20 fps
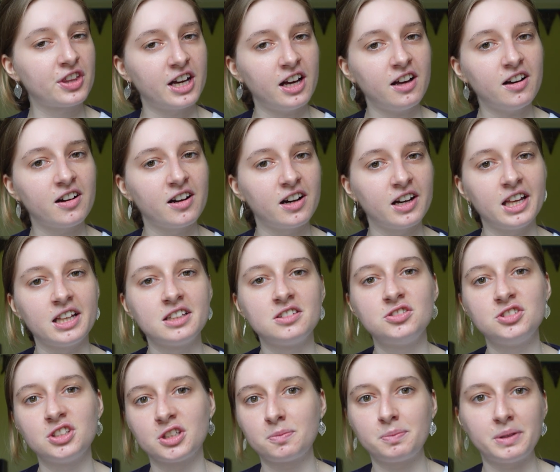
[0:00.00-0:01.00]
that I had
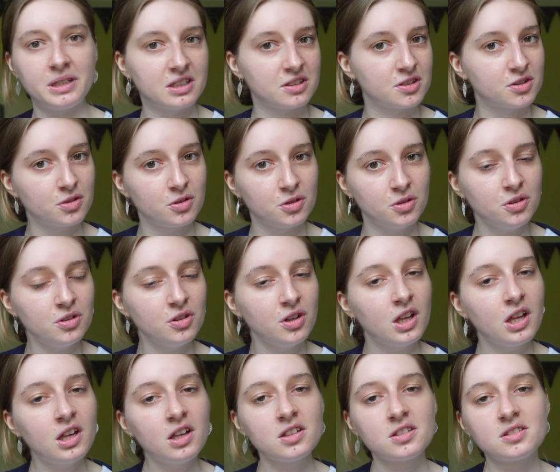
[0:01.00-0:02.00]
just been at school
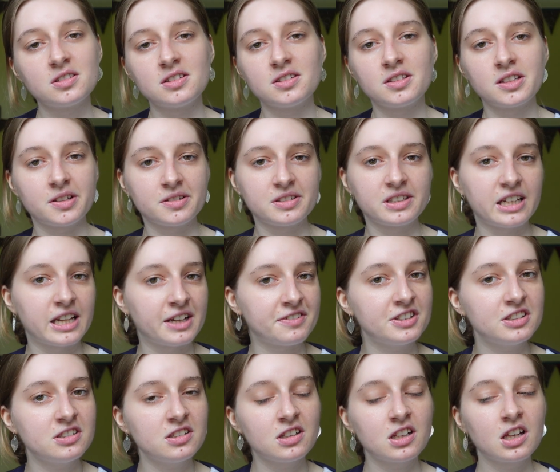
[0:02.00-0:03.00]
since I was
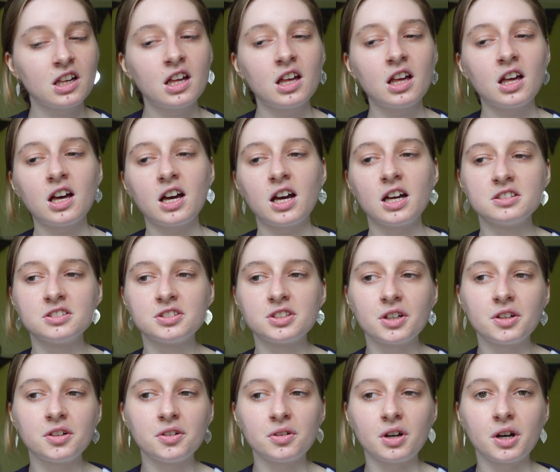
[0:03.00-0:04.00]
11, and
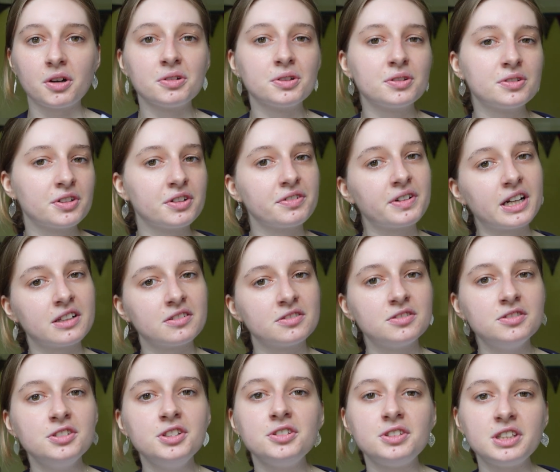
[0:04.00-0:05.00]
so I was around
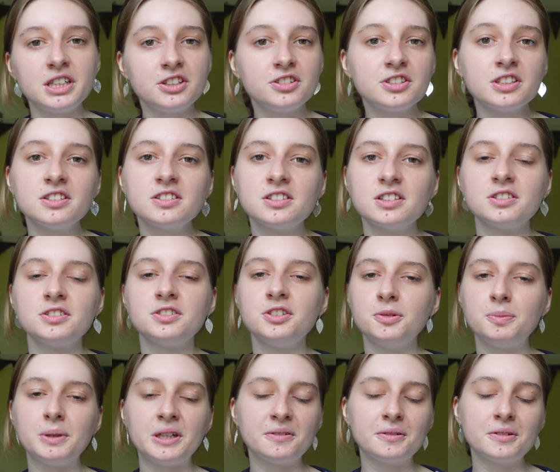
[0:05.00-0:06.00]
new teachers and
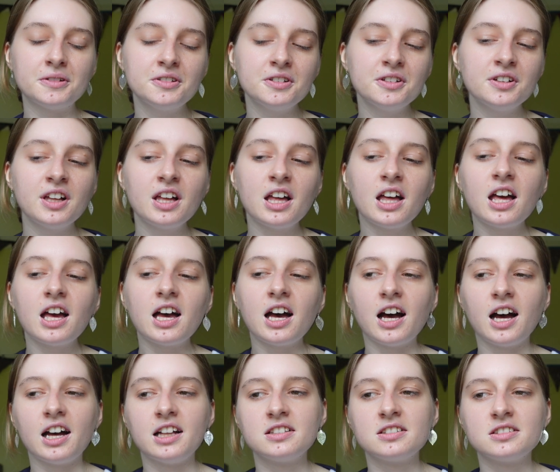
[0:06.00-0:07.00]
new people,
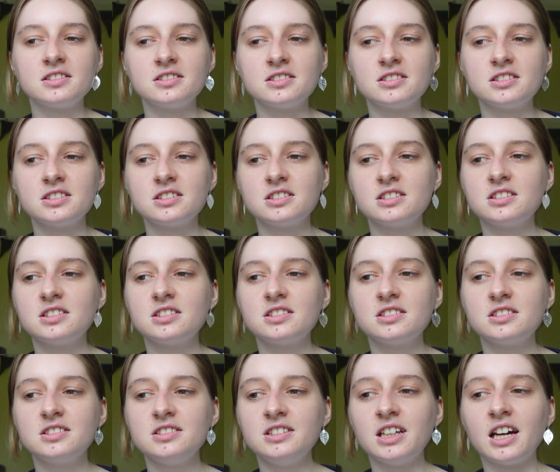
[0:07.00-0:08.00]
and
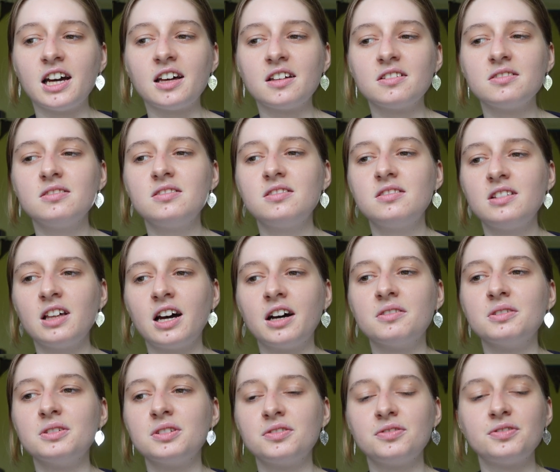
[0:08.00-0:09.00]
yeah, that
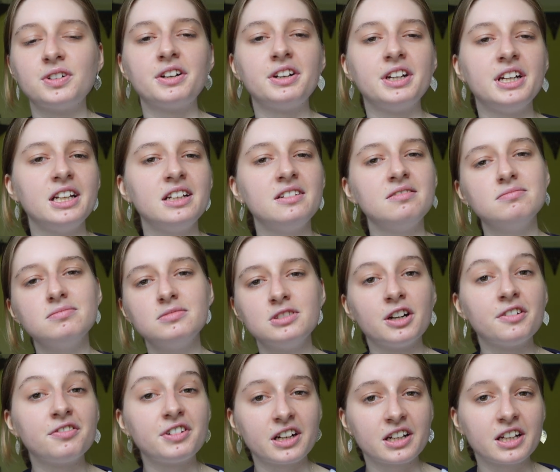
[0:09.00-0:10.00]
was very
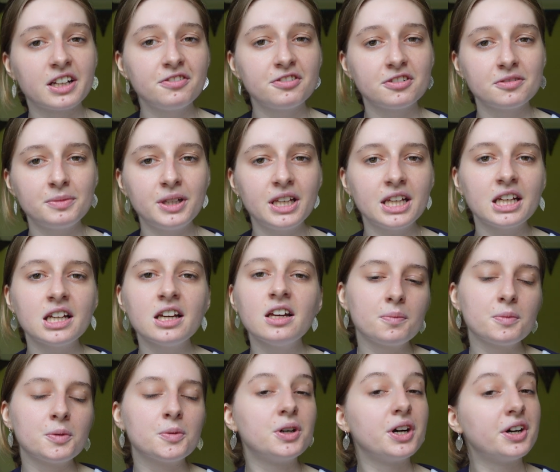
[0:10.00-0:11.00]
nerve-wracking for me.
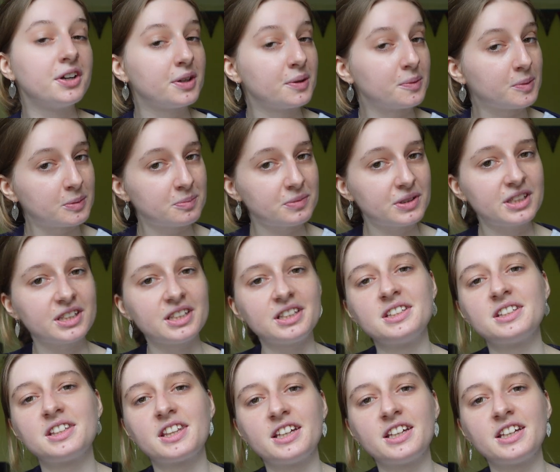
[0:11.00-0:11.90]
What I remember is